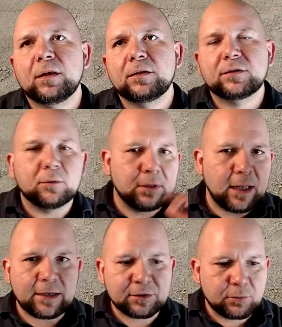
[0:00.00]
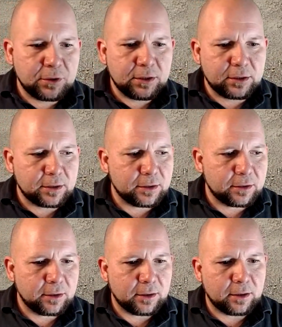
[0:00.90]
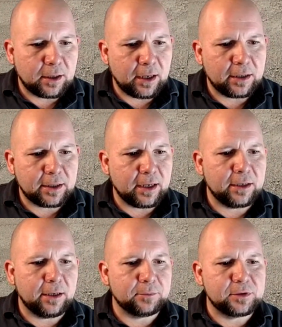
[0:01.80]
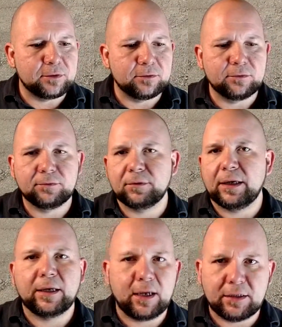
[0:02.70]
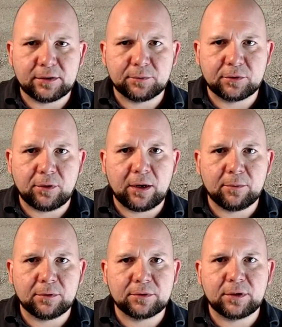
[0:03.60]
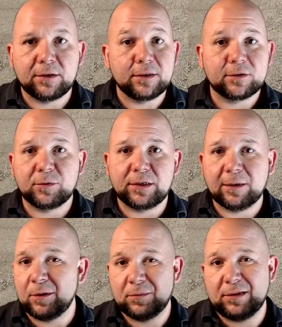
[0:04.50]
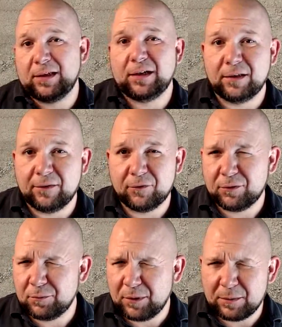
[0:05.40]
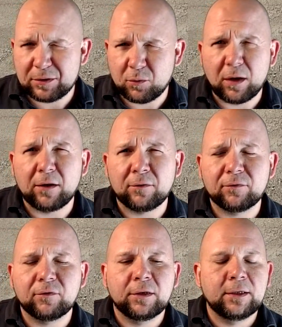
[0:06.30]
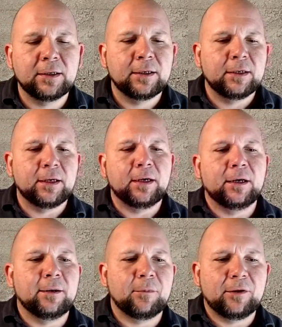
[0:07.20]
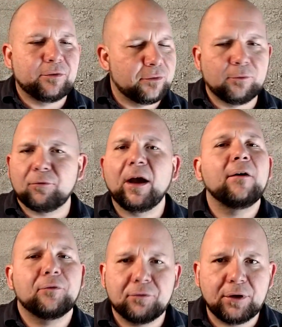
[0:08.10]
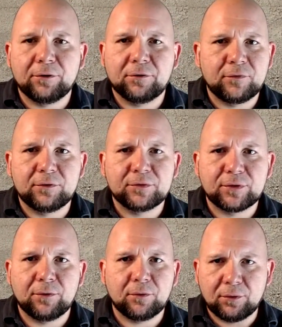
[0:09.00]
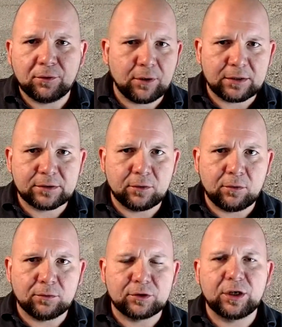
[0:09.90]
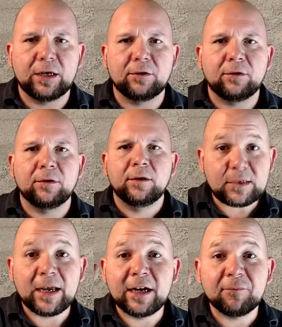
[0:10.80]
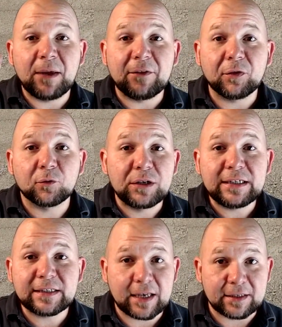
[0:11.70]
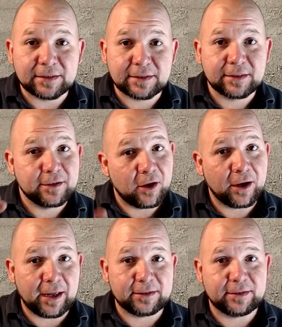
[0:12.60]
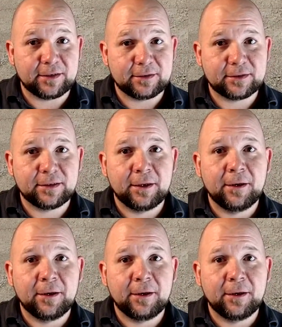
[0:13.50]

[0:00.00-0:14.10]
So last week I had gotten up to like 8 subscribers, and this week I'm up to like 11 or maybe 12. Around 300 views total across the whole channel, and I've made 3 cents on AdSense.